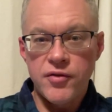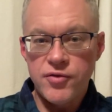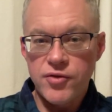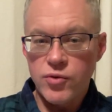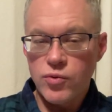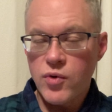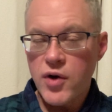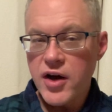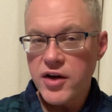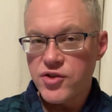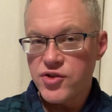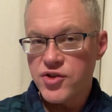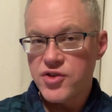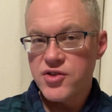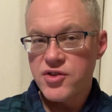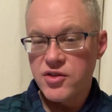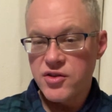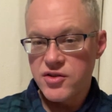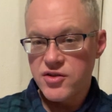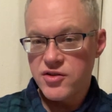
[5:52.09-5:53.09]
the
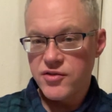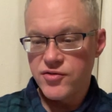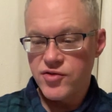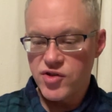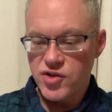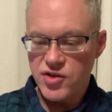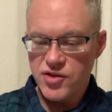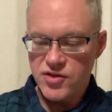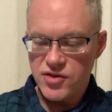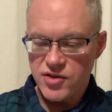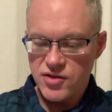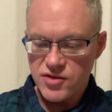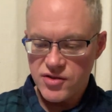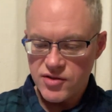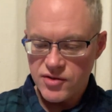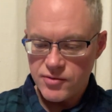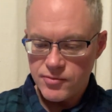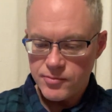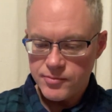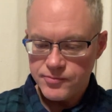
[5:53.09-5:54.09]
righteousness of Jesus.